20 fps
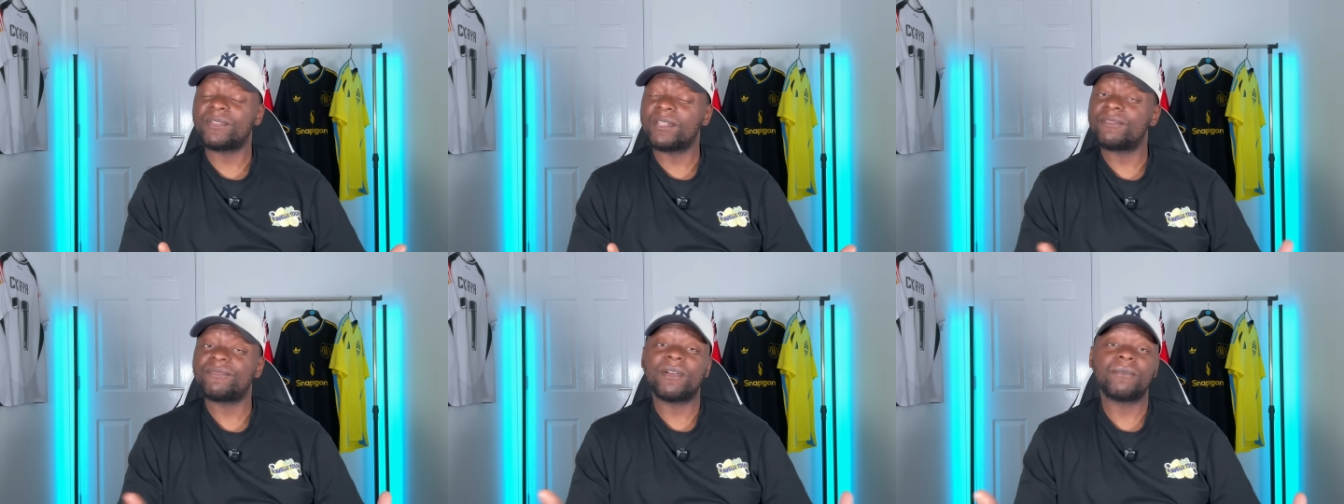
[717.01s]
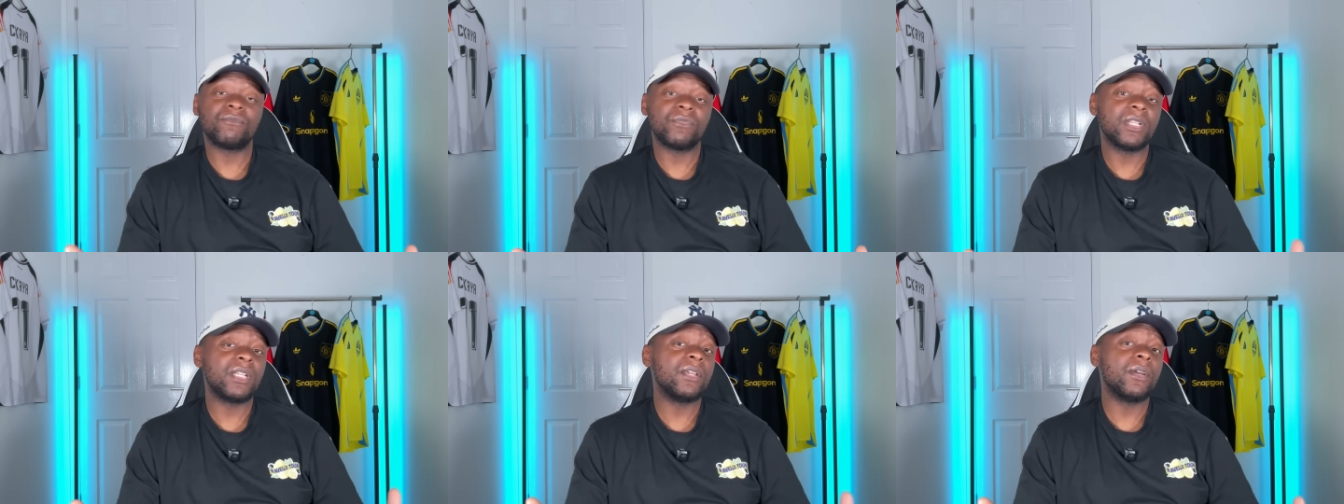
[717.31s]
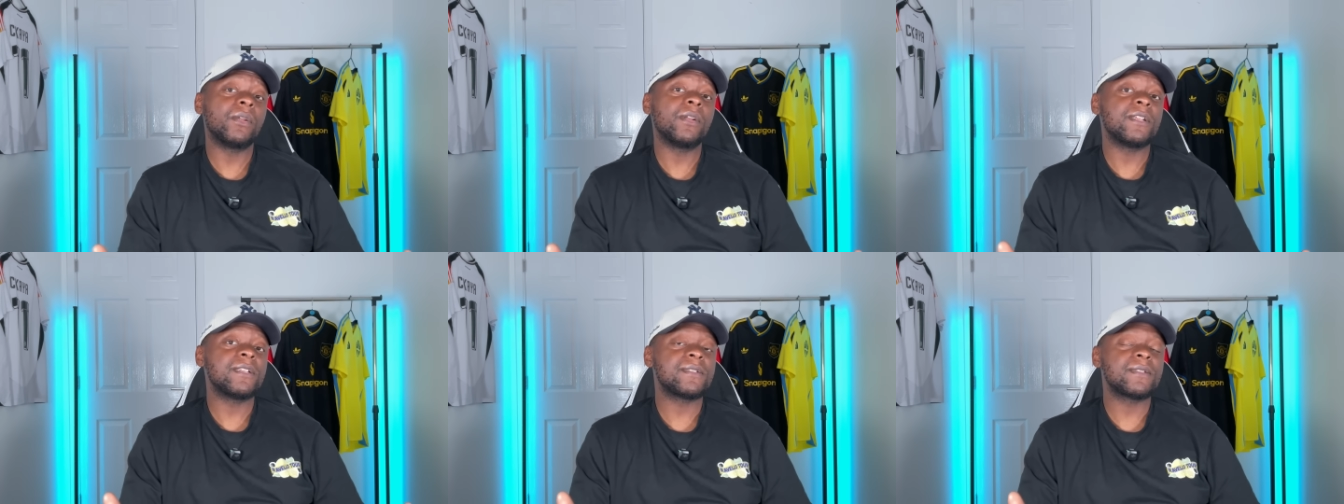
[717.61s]
if I'm really
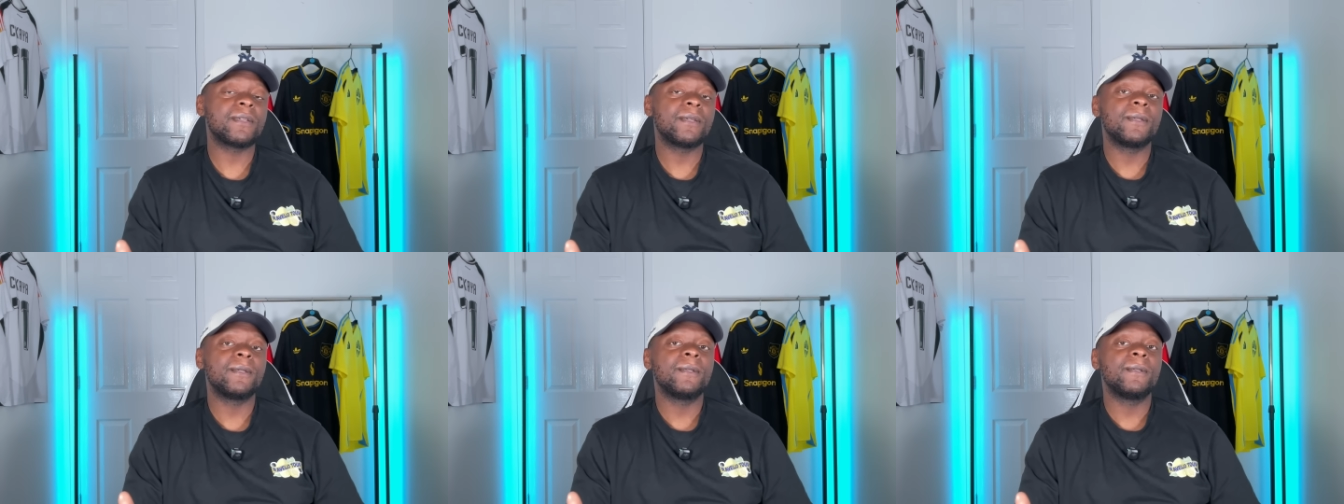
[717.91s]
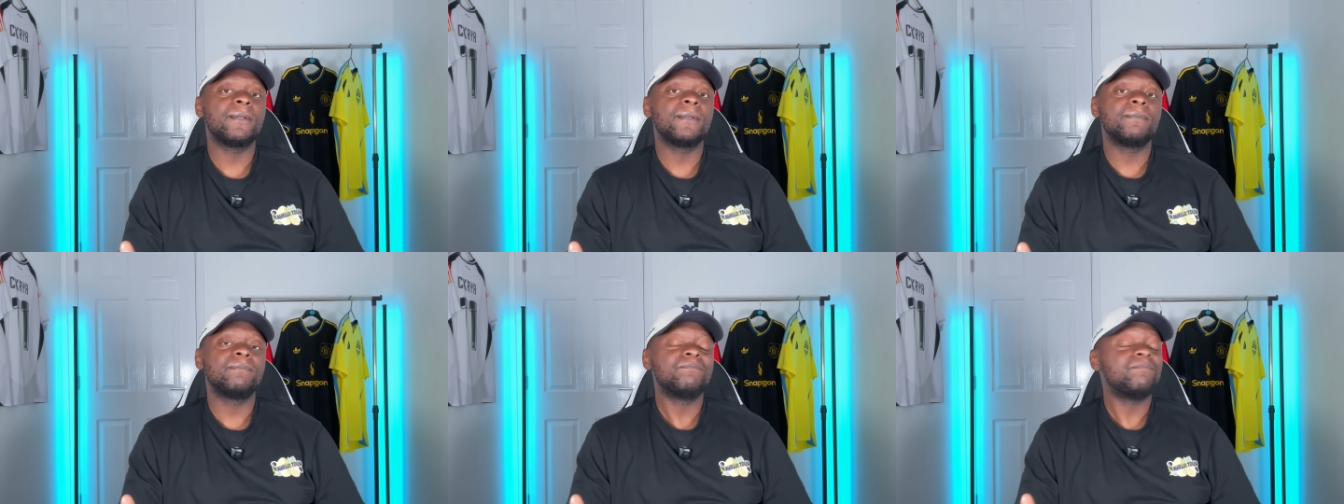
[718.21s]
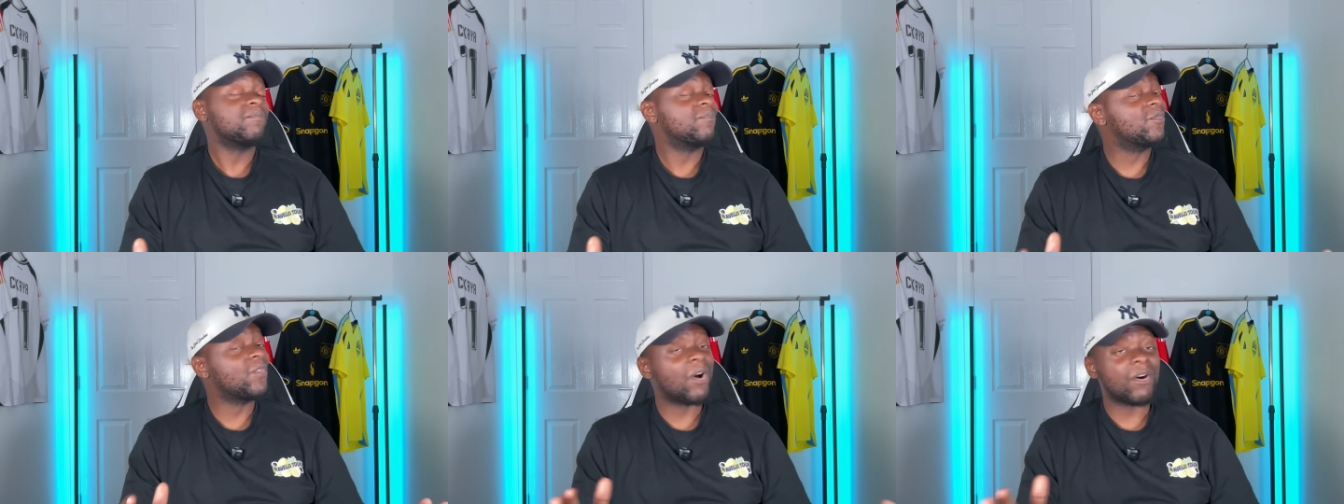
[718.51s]
honest.
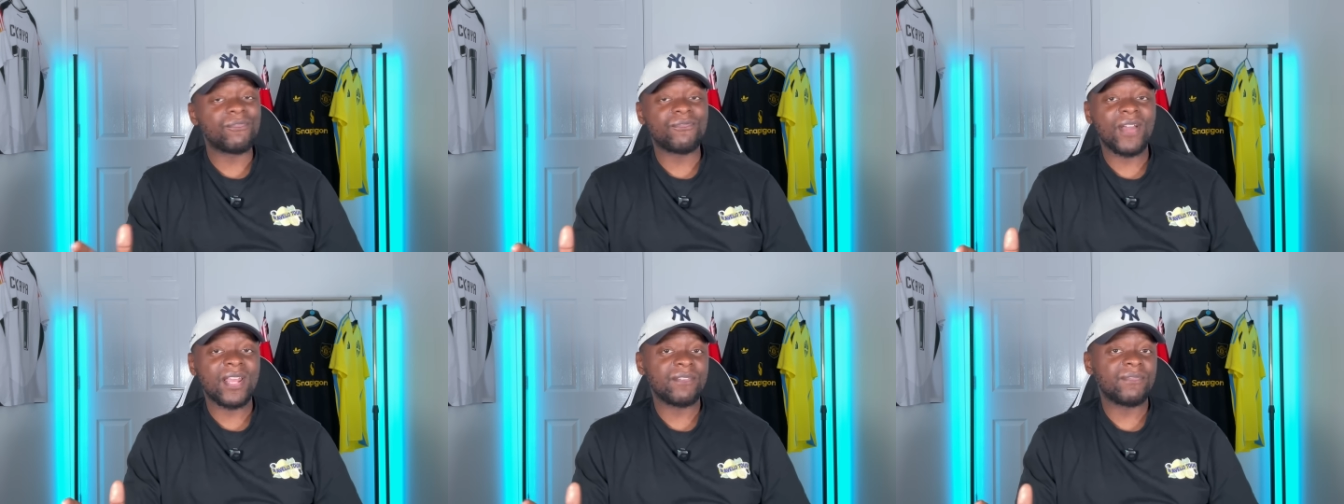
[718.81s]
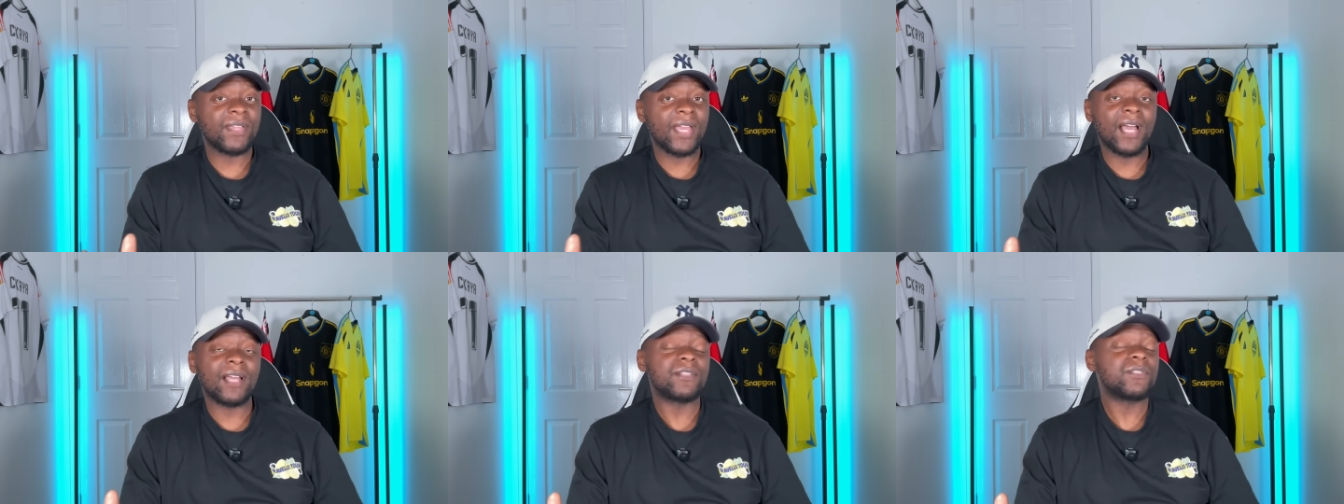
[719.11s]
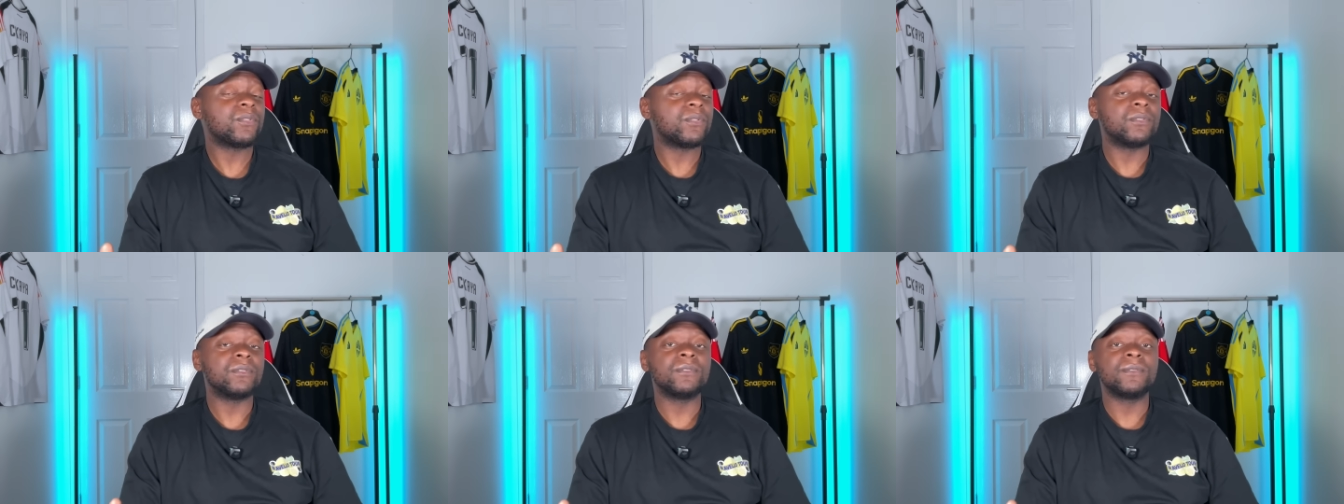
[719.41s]
Not a fan of it at
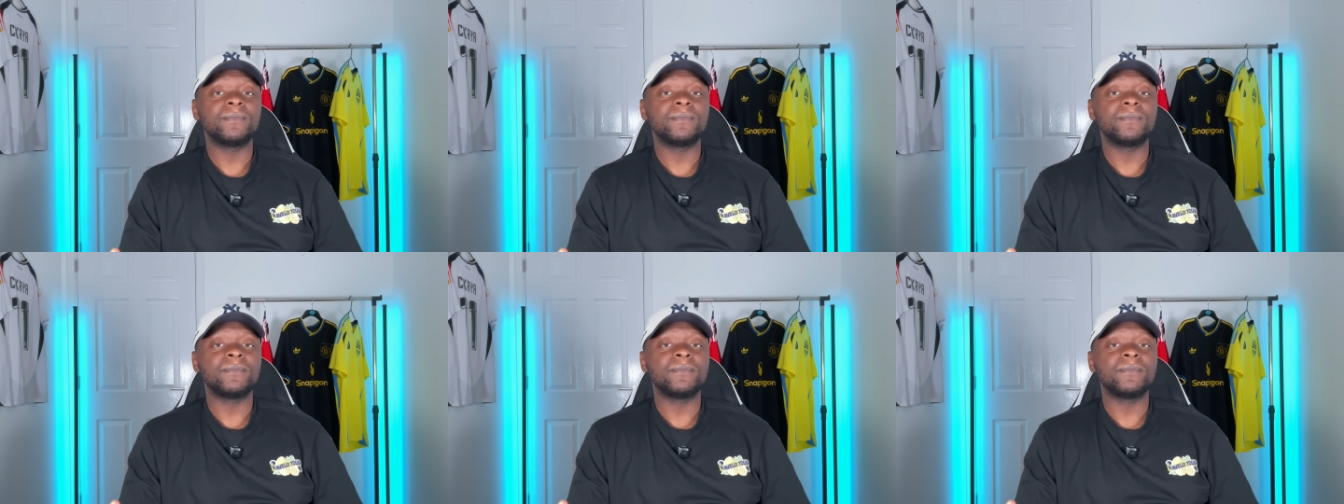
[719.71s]
all.